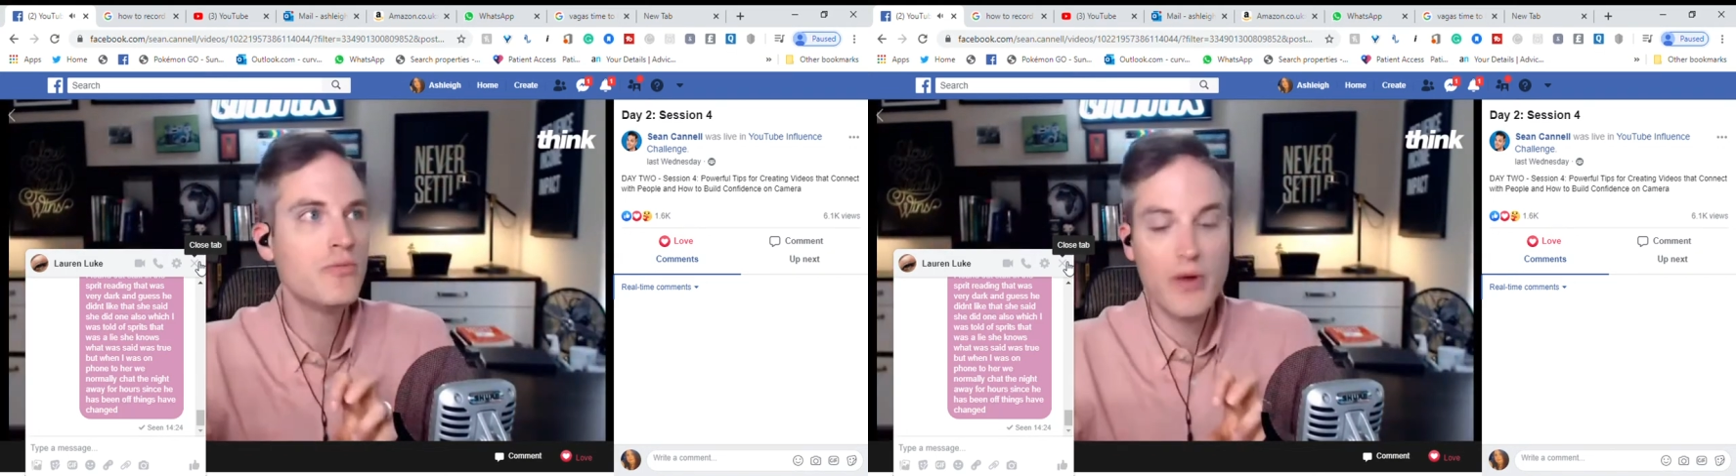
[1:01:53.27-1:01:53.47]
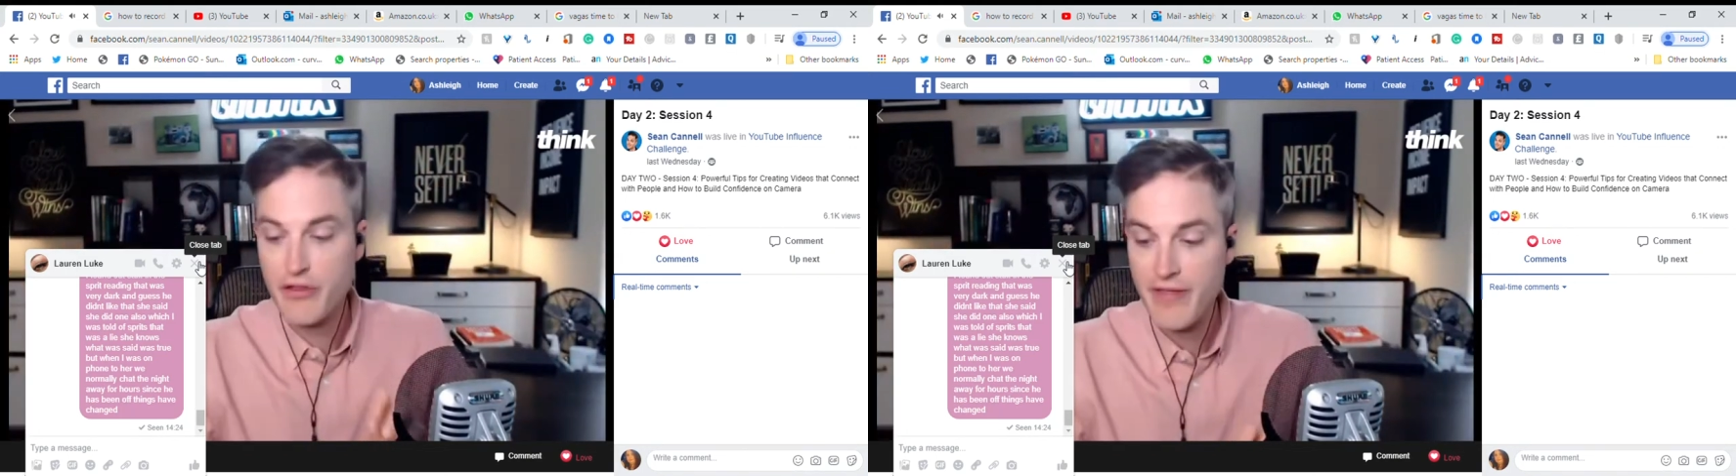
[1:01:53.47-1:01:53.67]

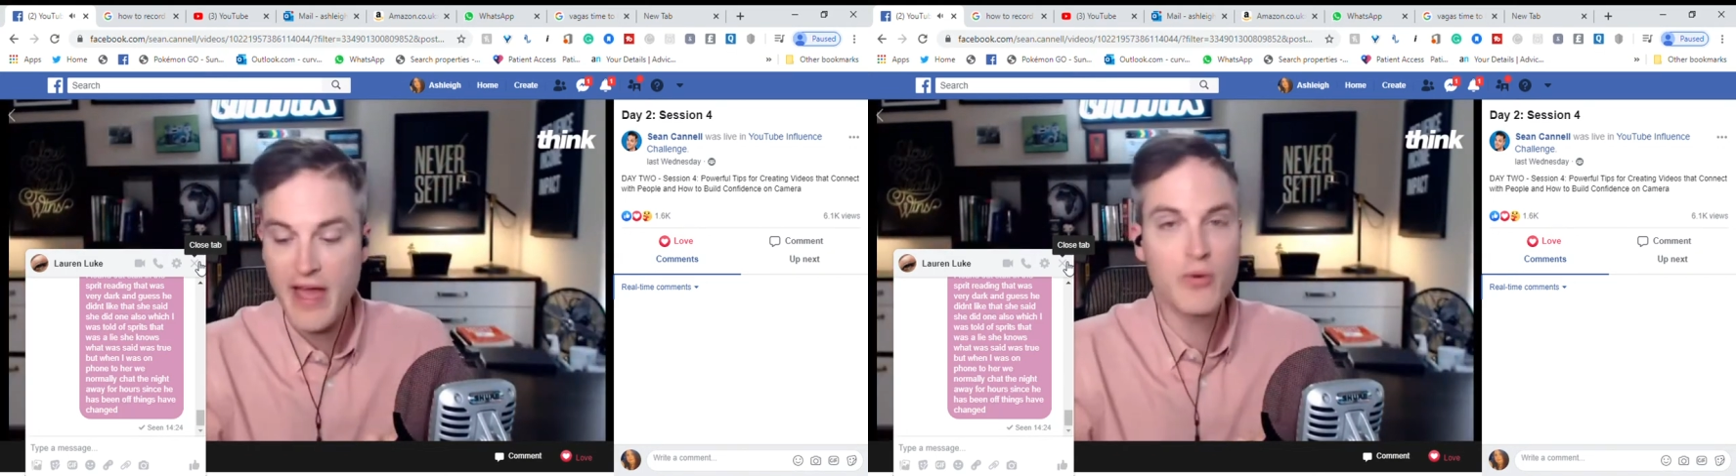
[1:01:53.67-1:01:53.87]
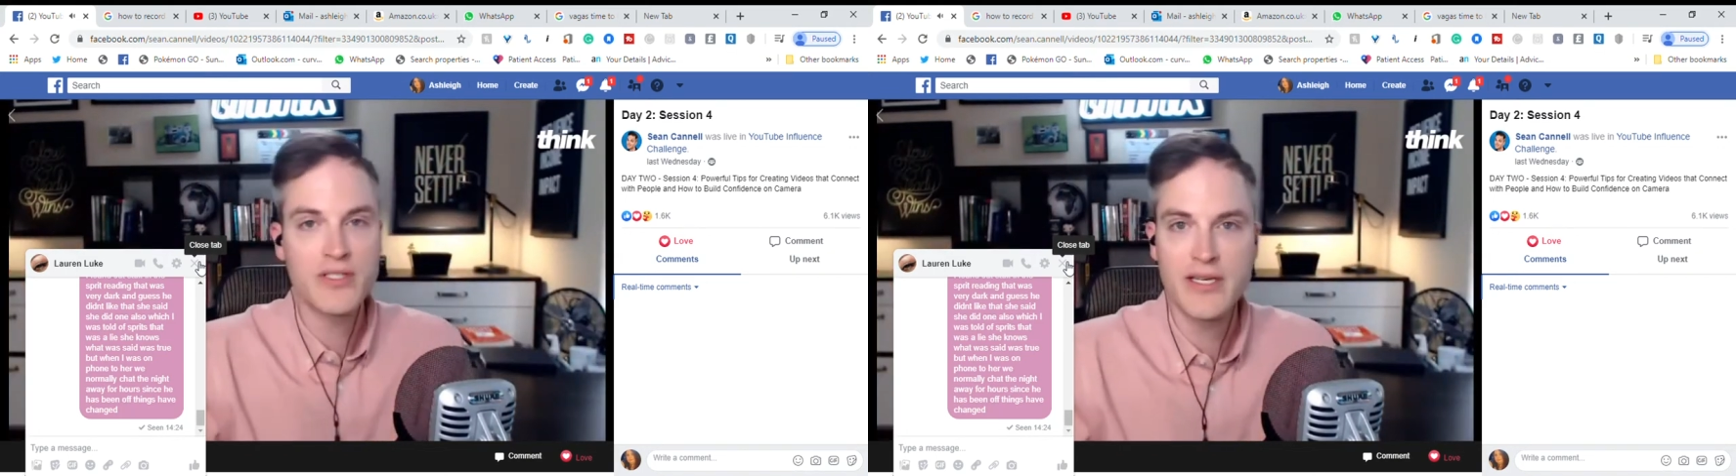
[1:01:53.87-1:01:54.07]
whether
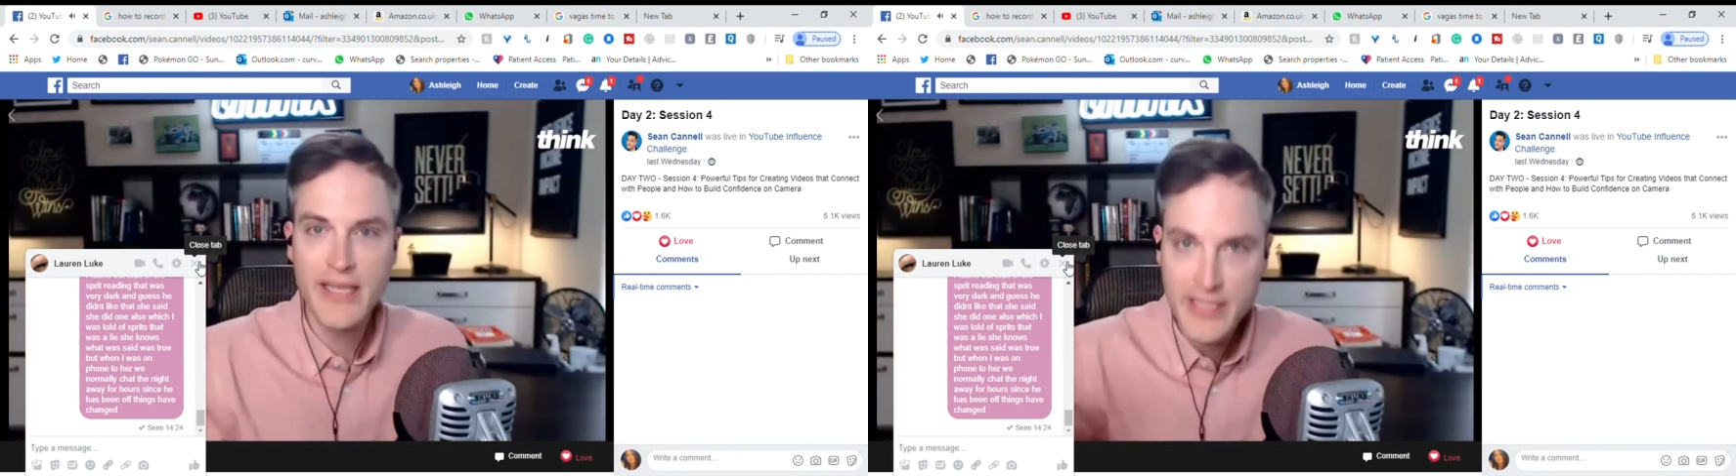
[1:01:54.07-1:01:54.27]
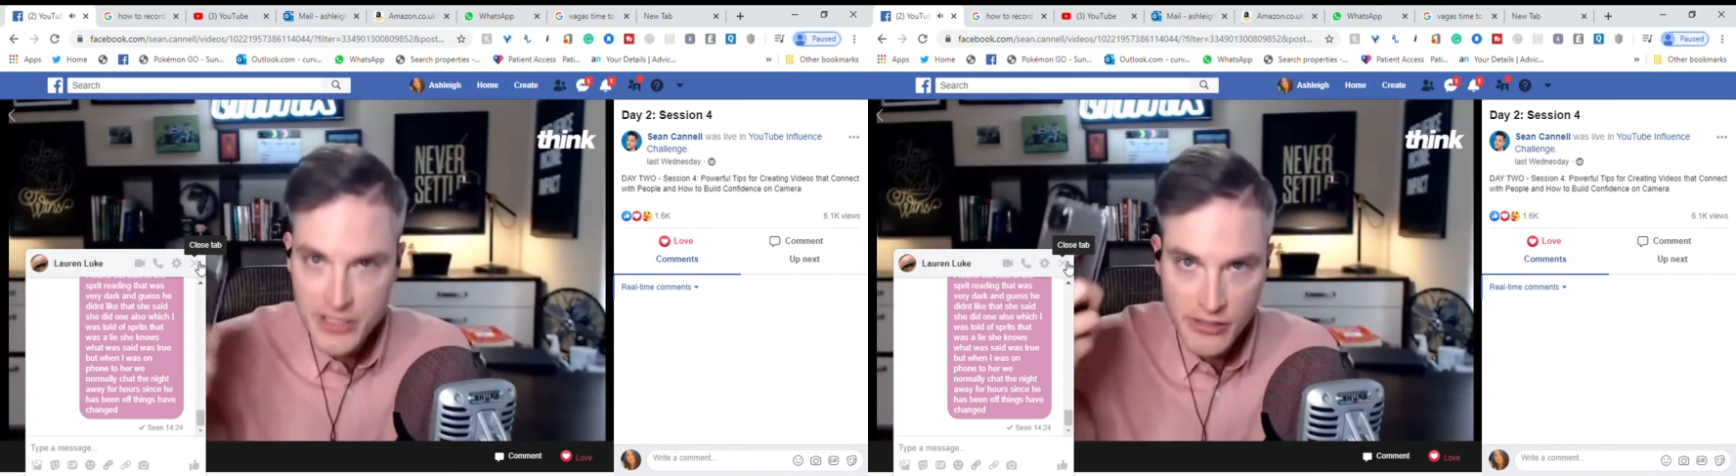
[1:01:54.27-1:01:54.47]
that was an
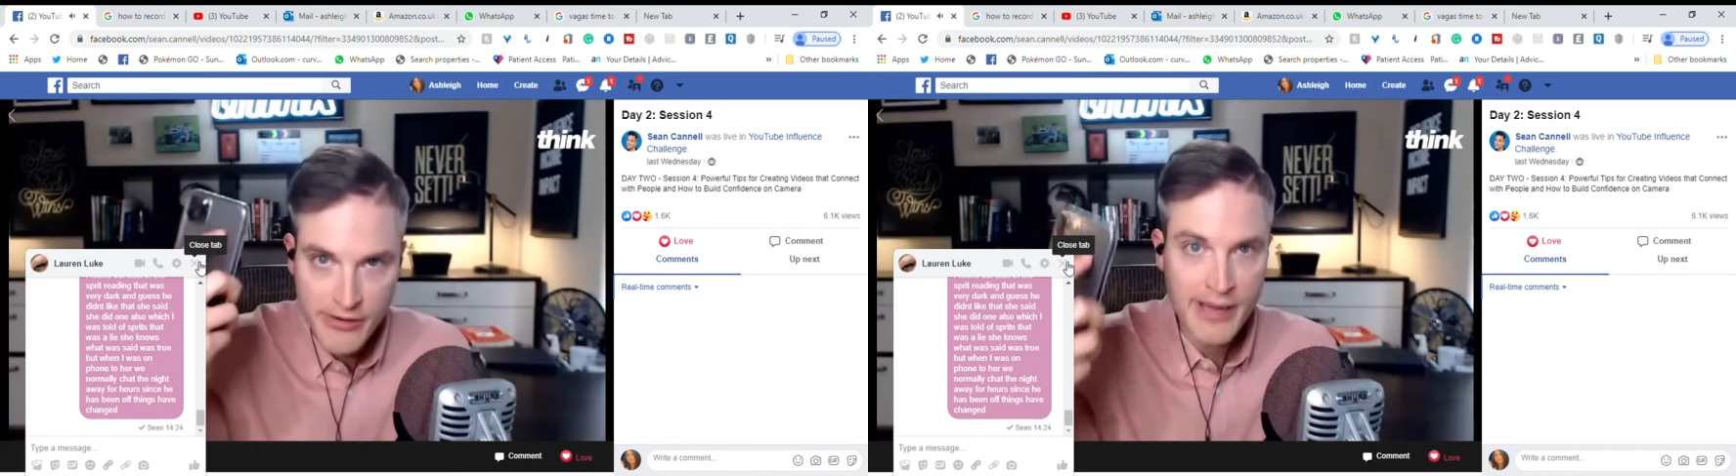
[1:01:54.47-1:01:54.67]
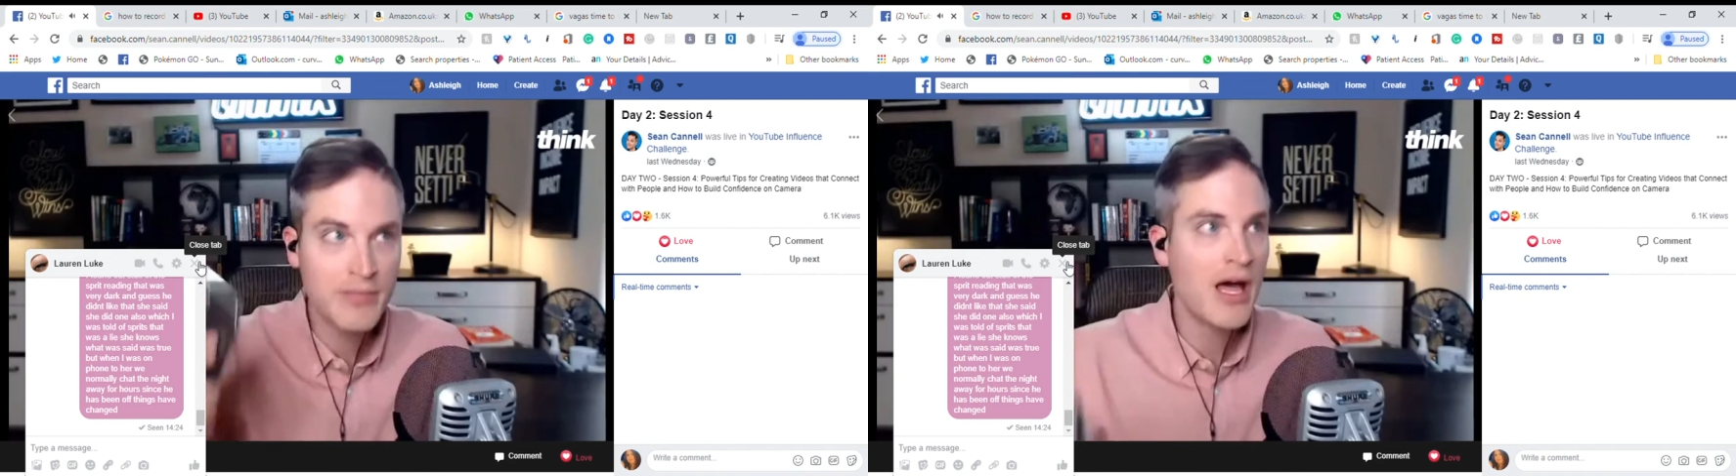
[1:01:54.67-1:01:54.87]

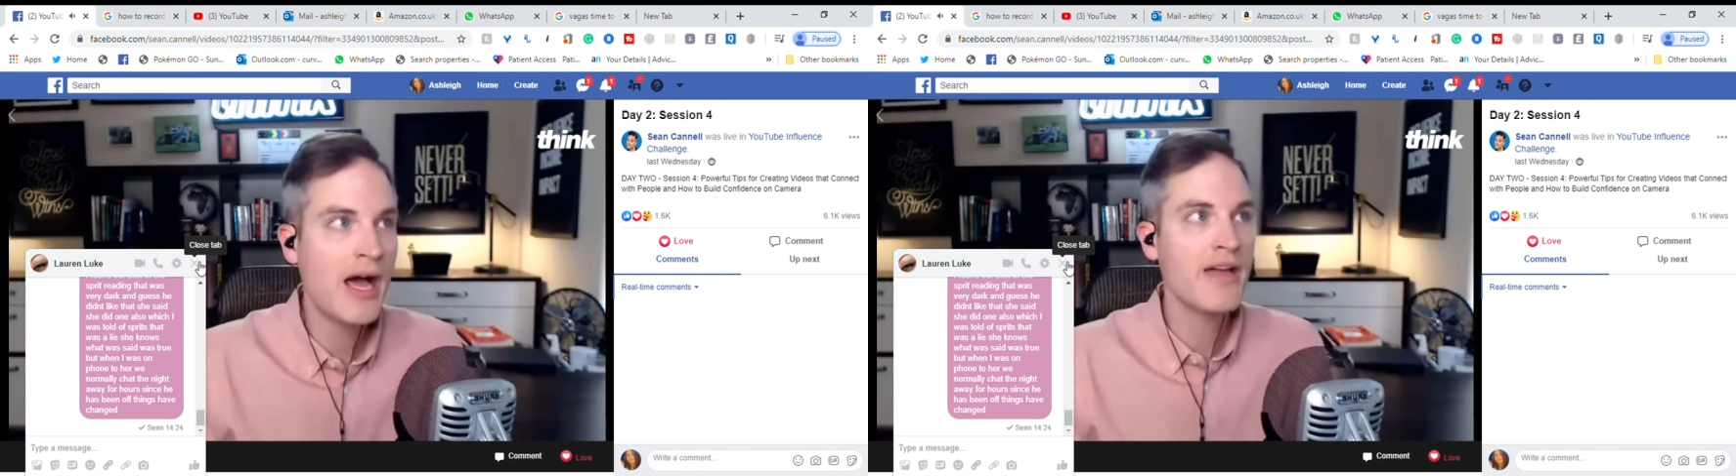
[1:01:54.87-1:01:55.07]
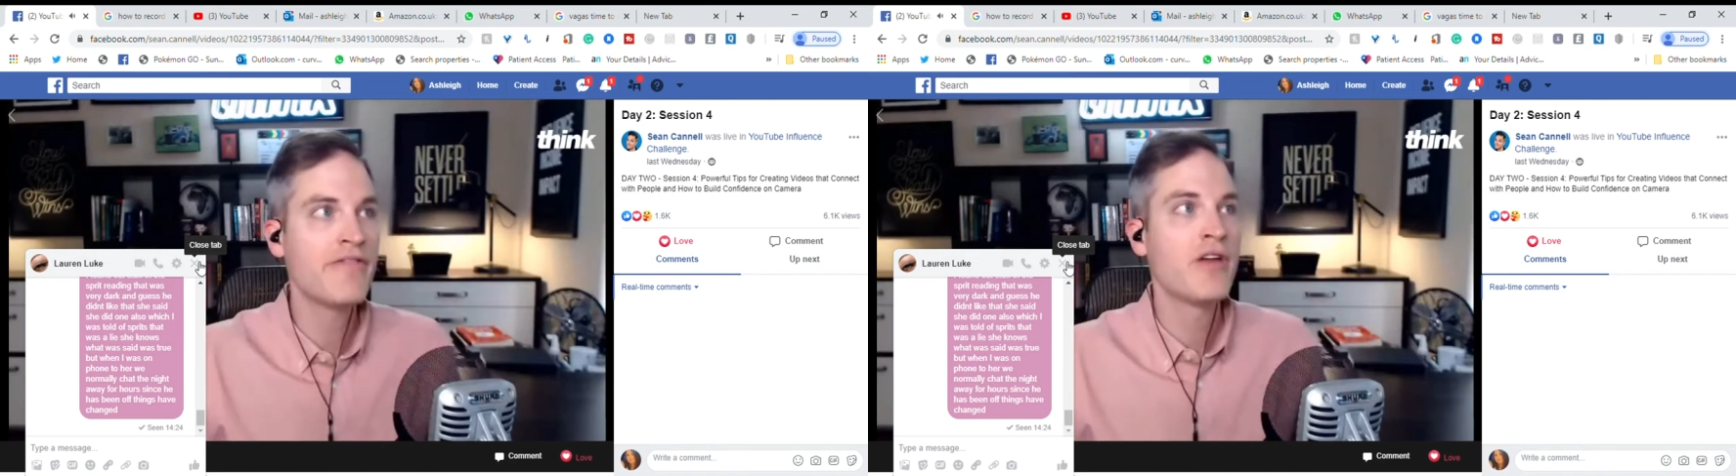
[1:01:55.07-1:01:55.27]
Instagram
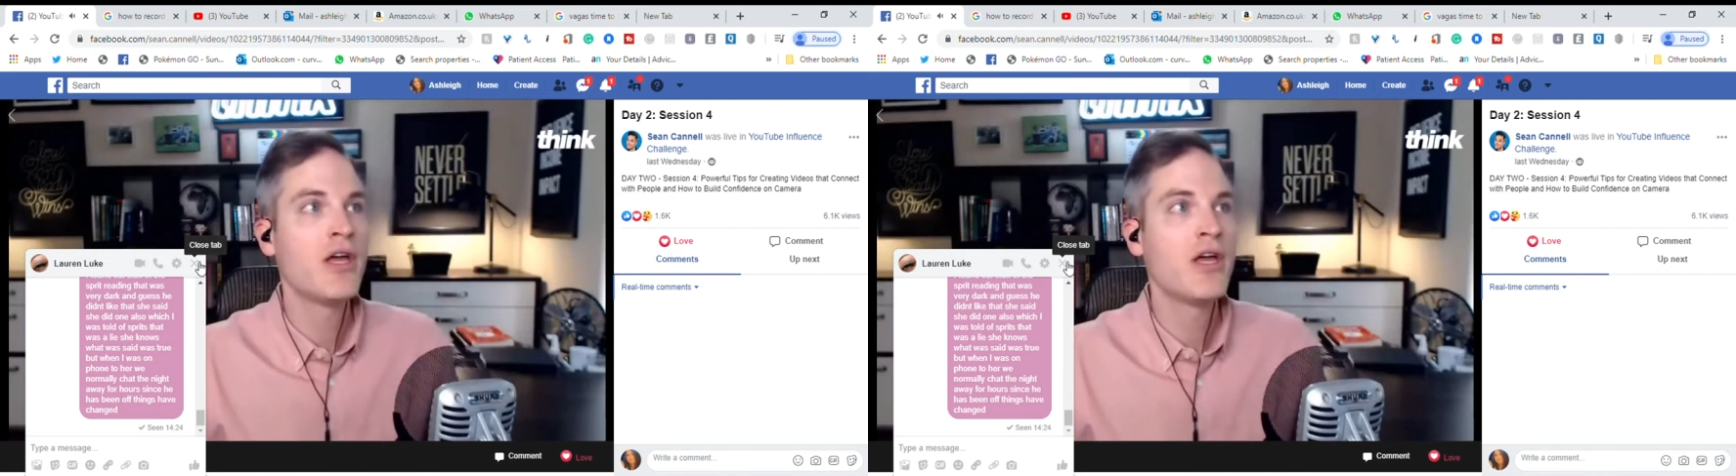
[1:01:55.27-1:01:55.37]
live,